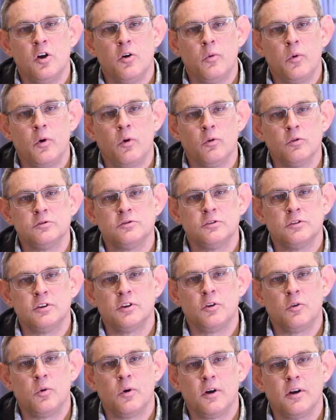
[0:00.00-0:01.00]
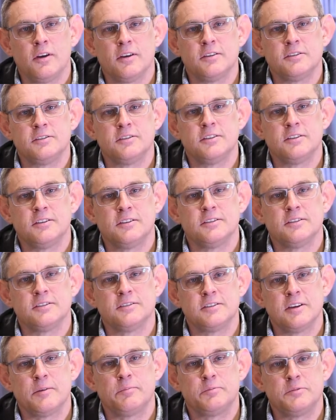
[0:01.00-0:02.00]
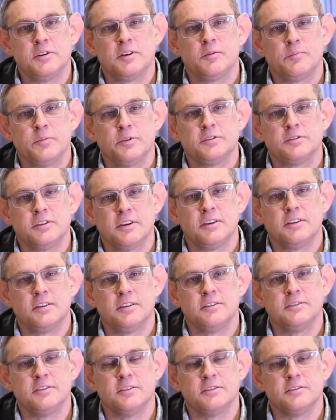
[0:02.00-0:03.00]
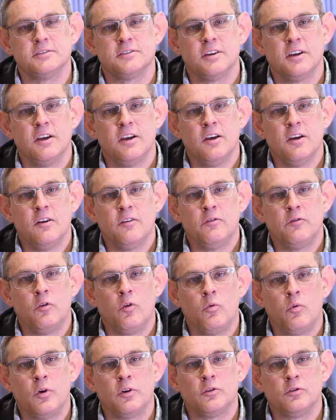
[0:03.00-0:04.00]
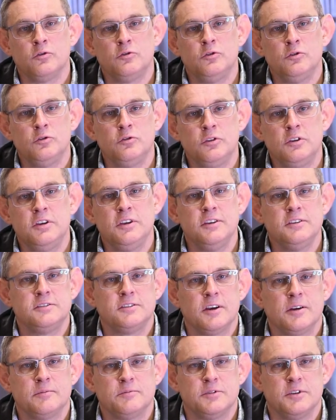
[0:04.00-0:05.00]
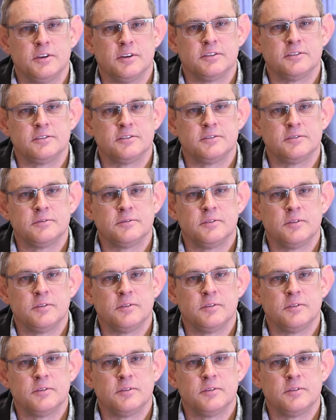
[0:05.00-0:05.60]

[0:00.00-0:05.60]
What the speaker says: we also require certain subject percentages for one or two key subjects.